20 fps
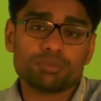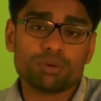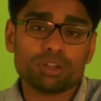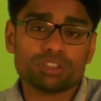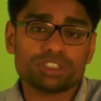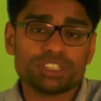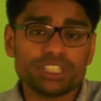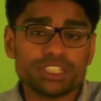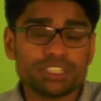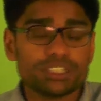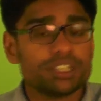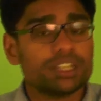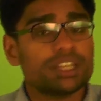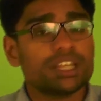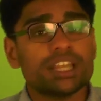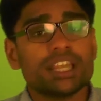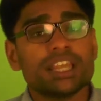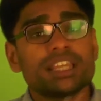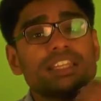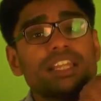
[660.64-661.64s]
project,
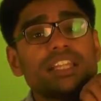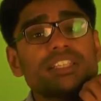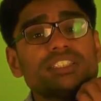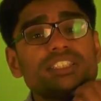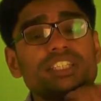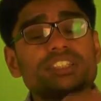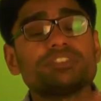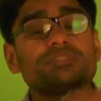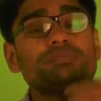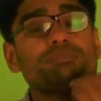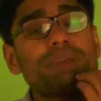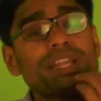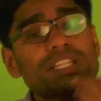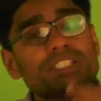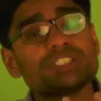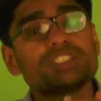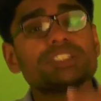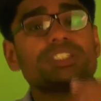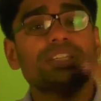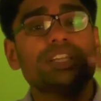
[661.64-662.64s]
then just
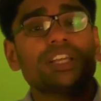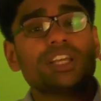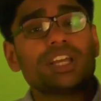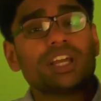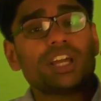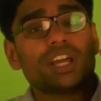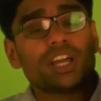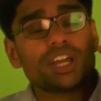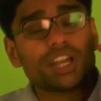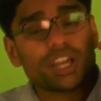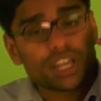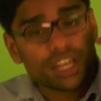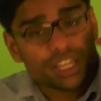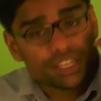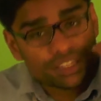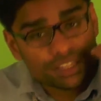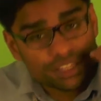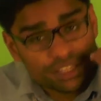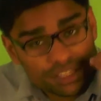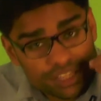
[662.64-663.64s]
mention
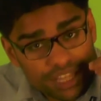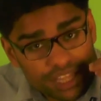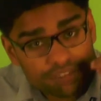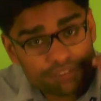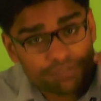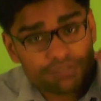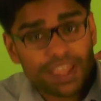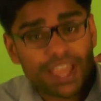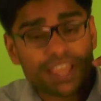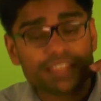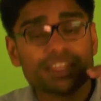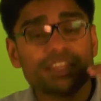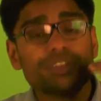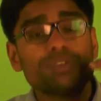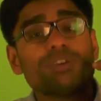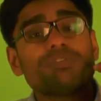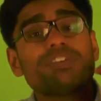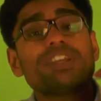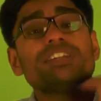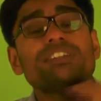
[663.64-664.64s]
the fact that
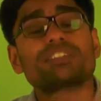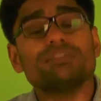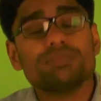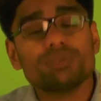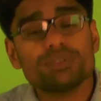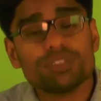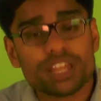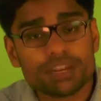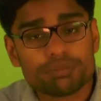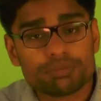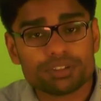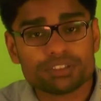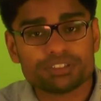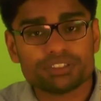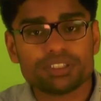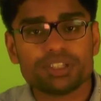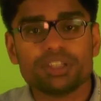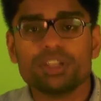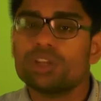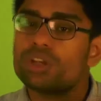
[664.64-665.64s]
you have interviewed that
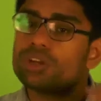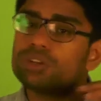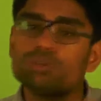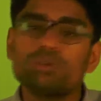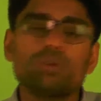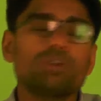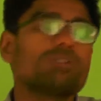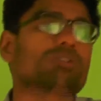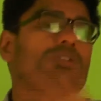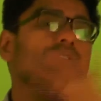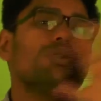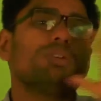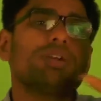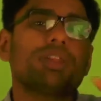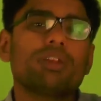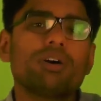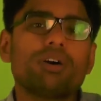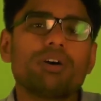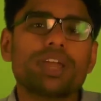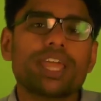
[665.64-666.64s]
person. Don't go
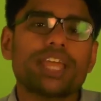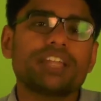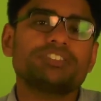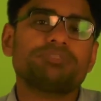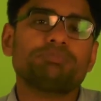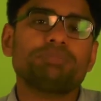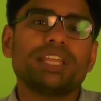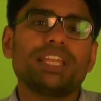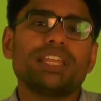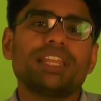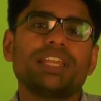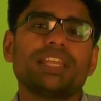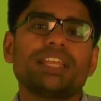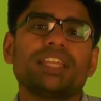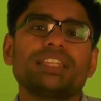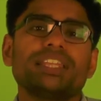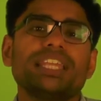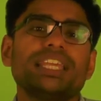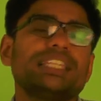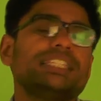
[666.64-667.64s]
along explaining
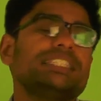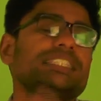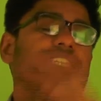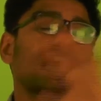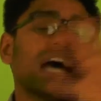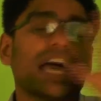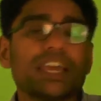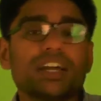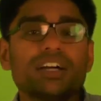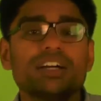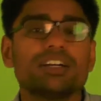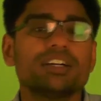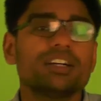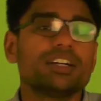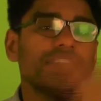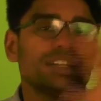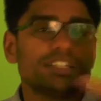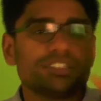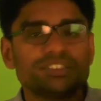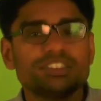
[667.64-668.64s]
the entire
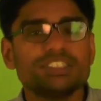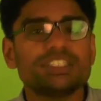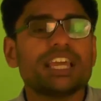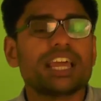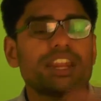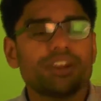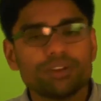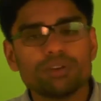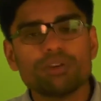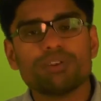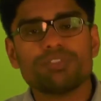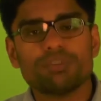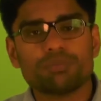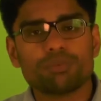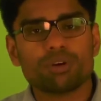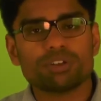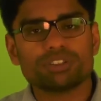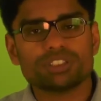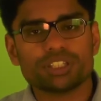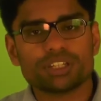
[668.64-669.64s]
scenario of the
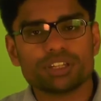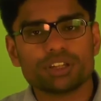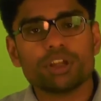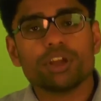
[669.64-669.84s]
project.